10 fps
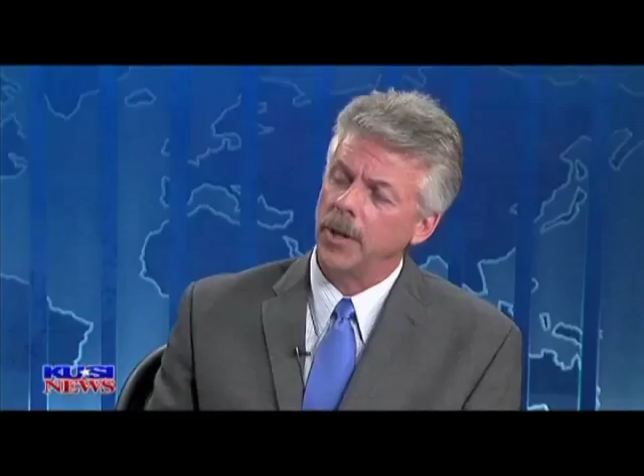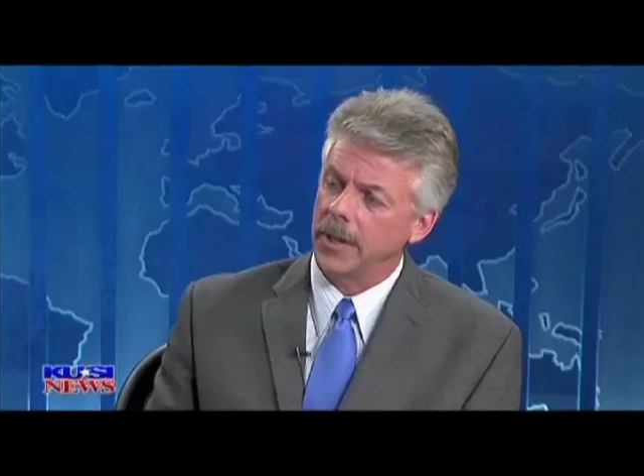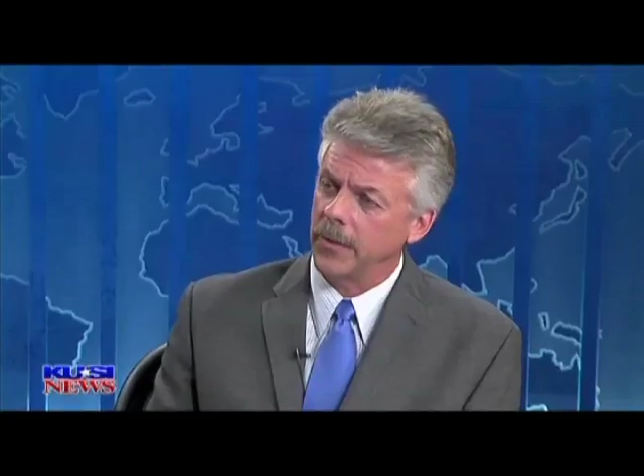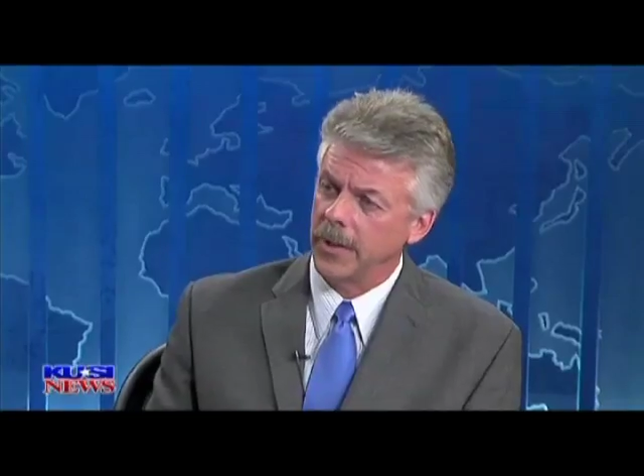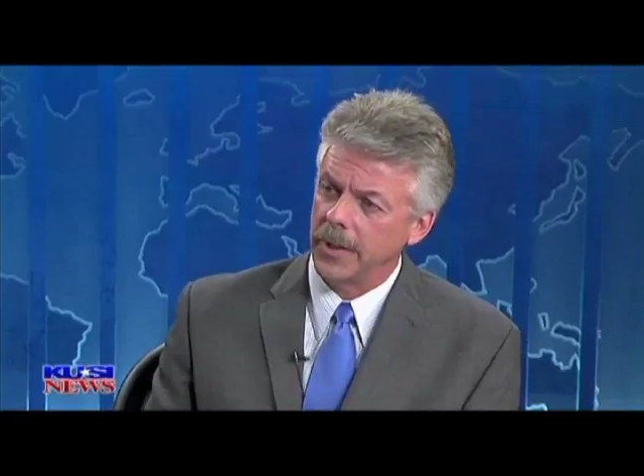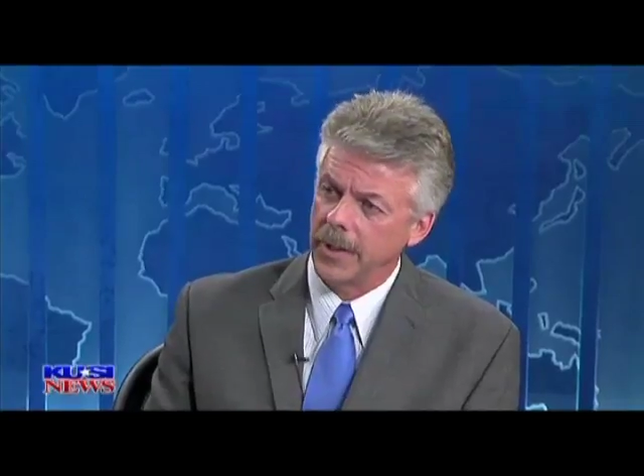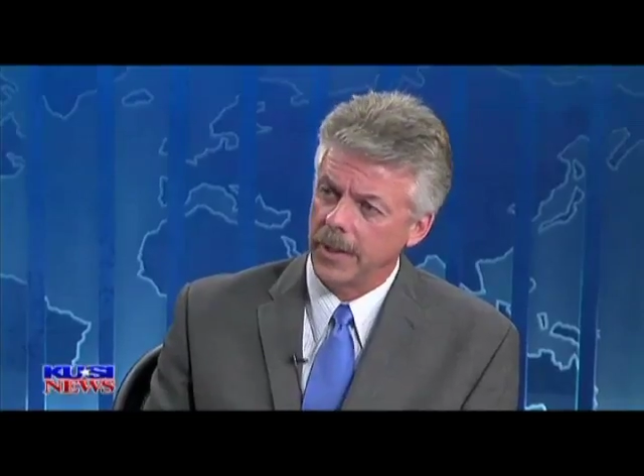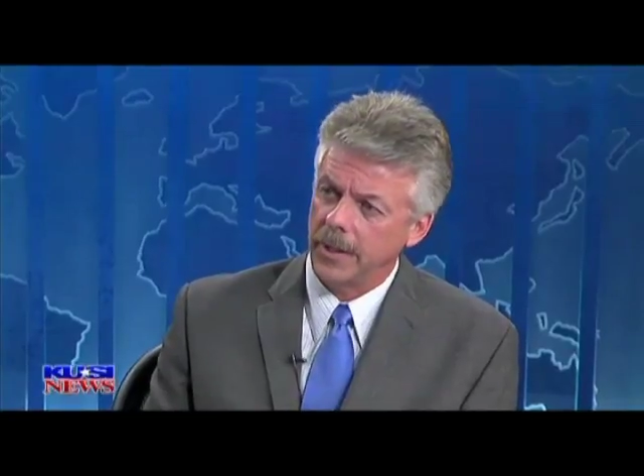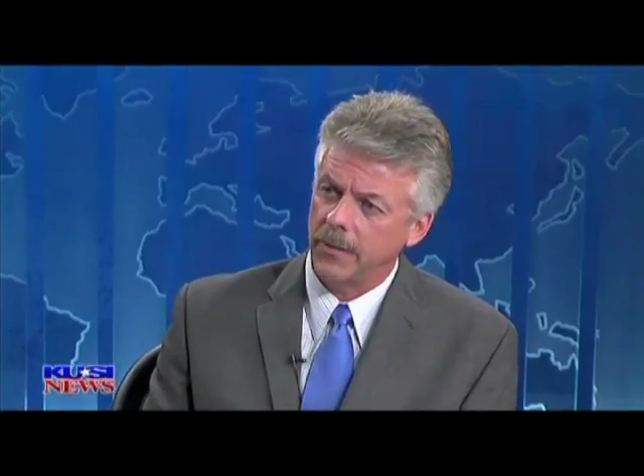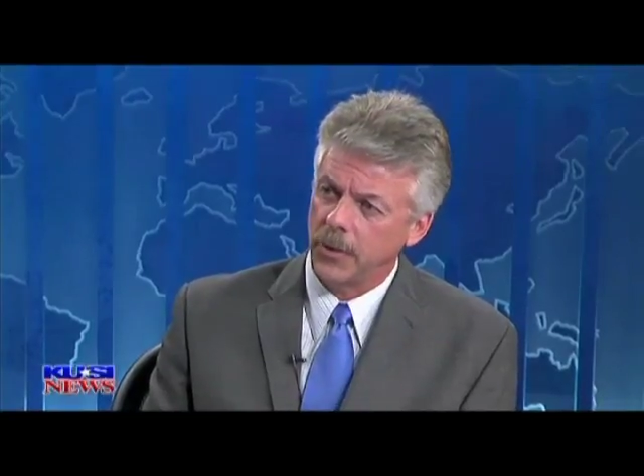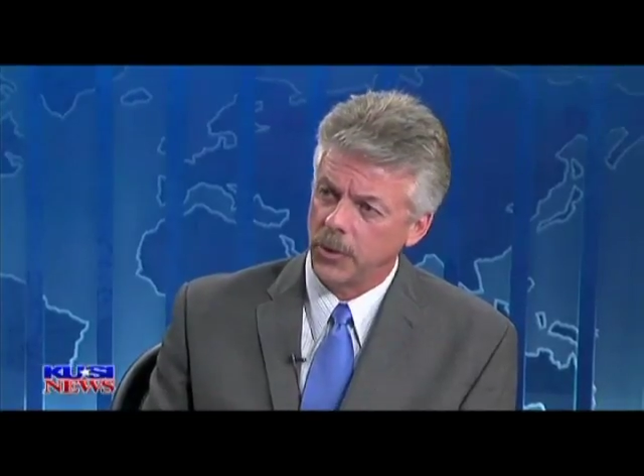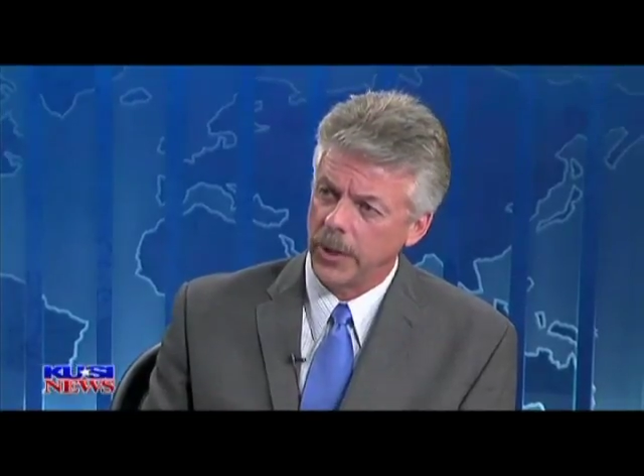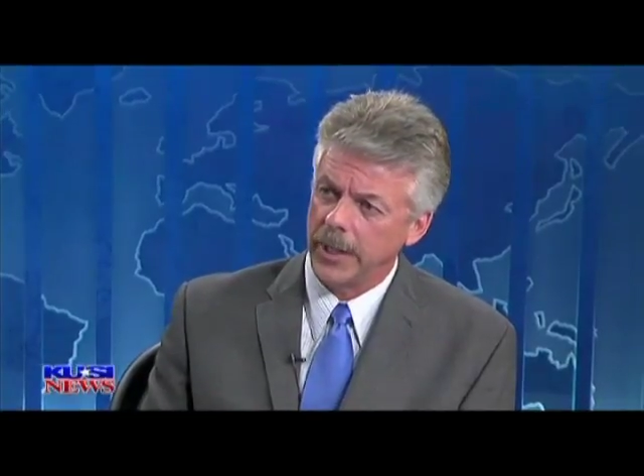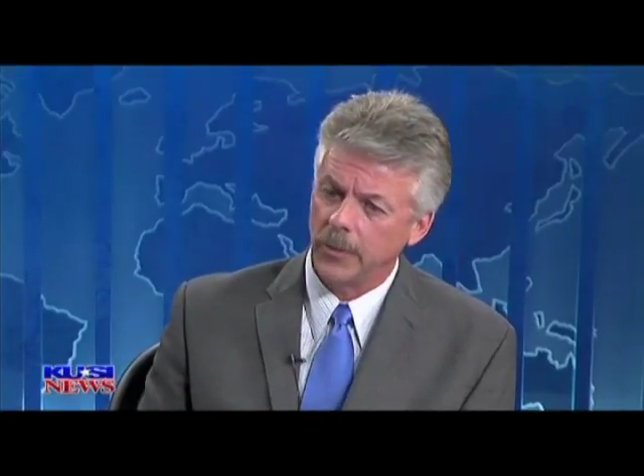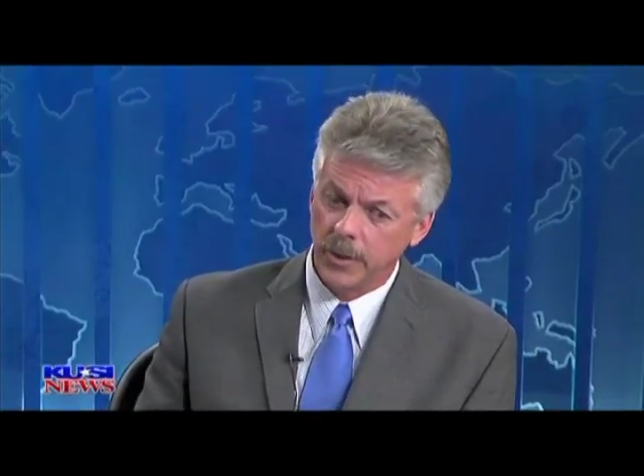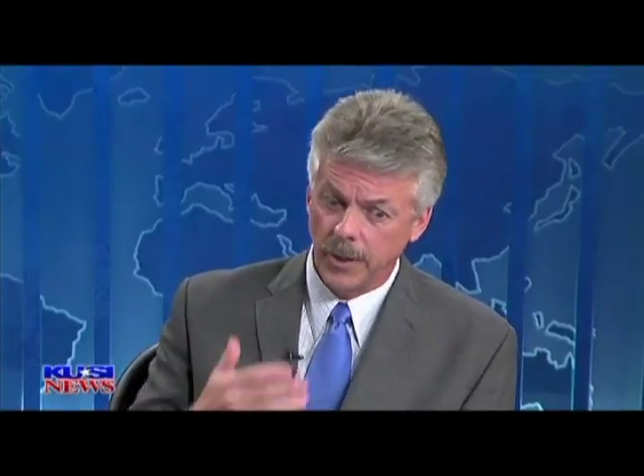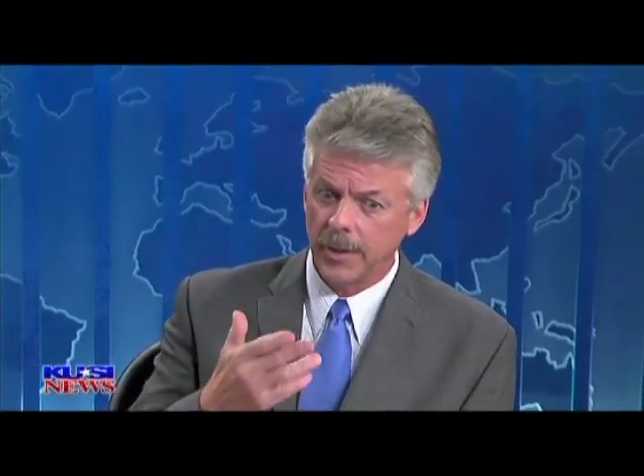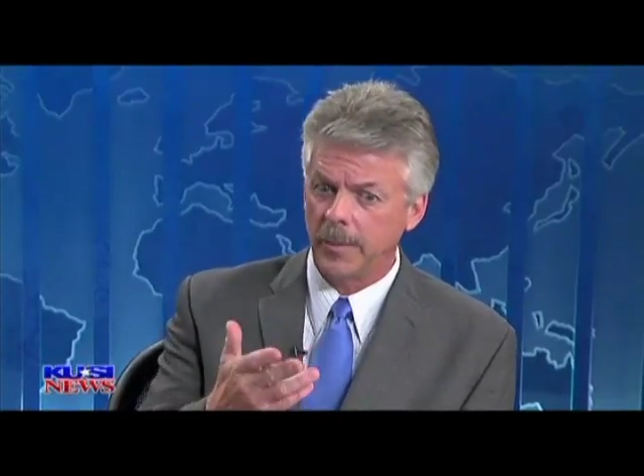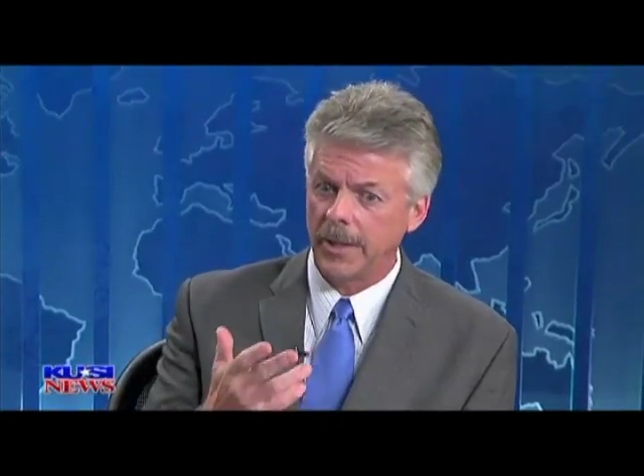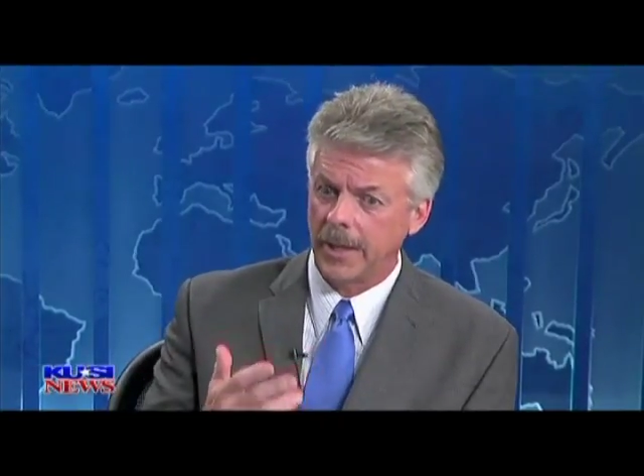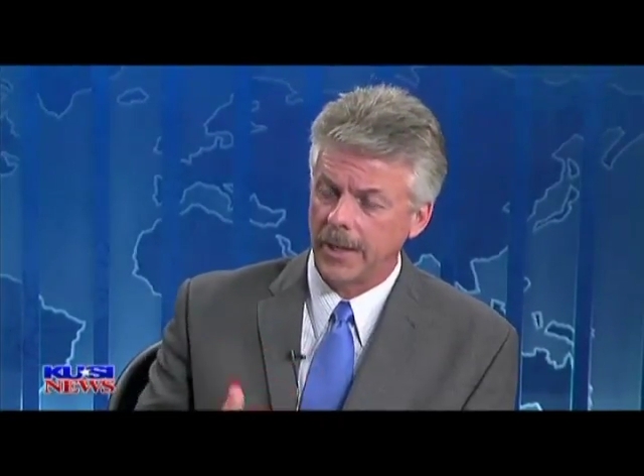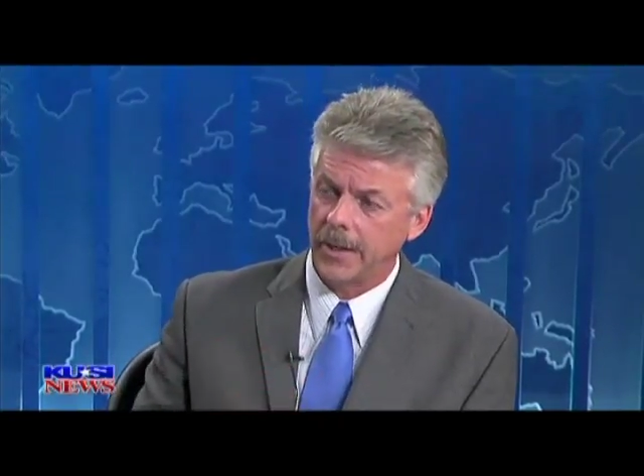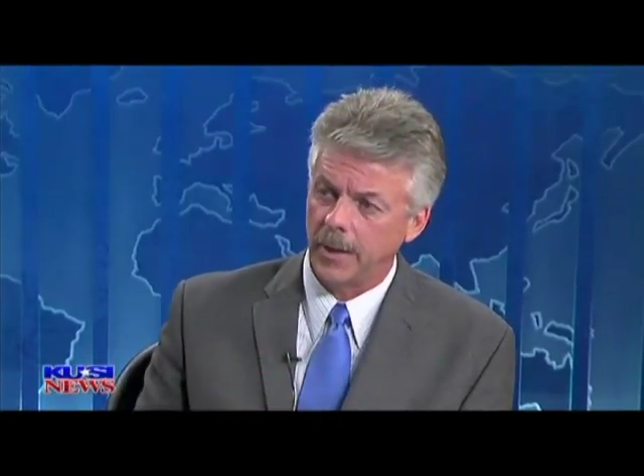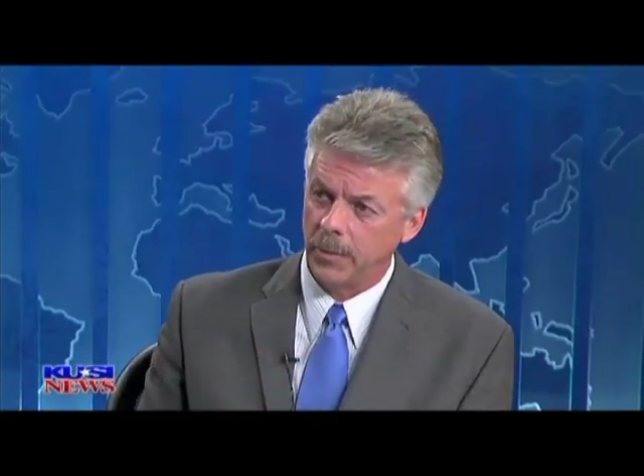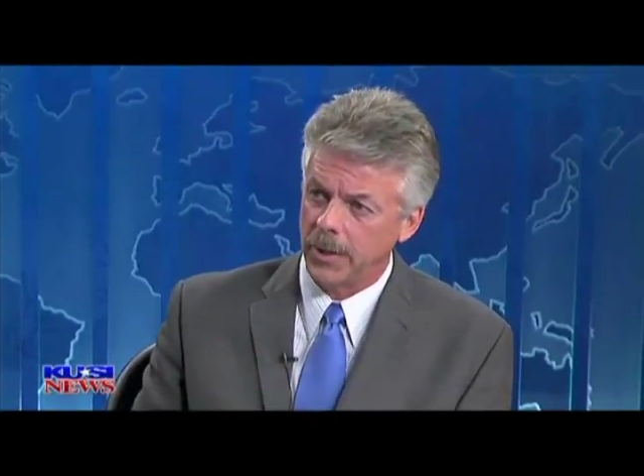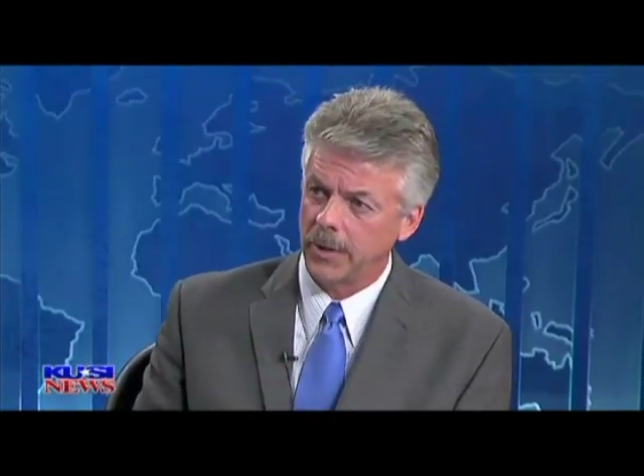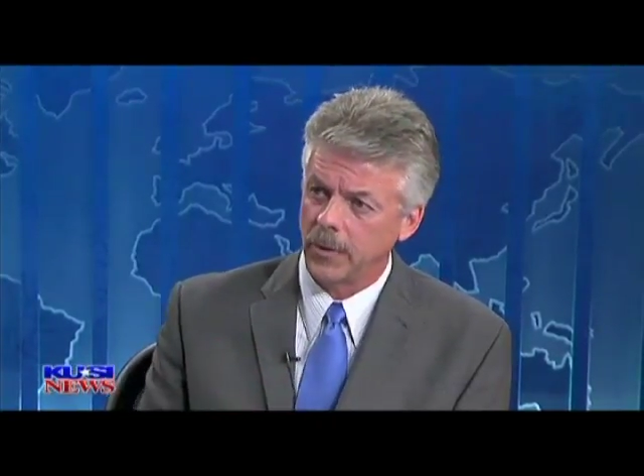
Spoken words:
part of the training, and we talk about that in our book,